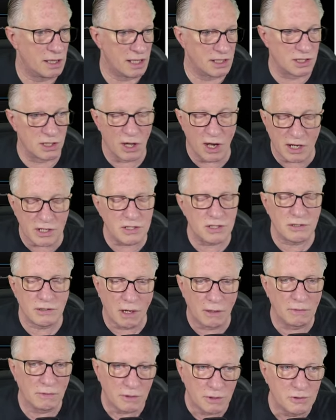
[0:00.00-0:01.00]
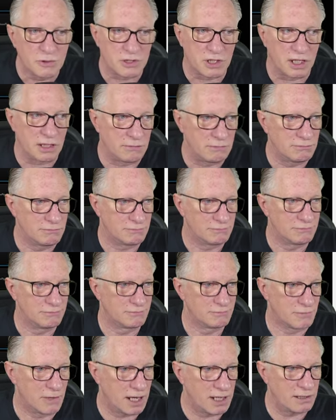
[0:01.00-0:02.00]
as long as you don't lose it,
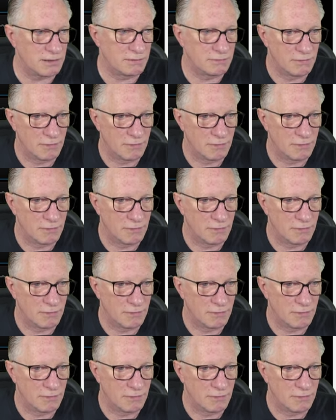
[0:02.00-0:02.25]
right?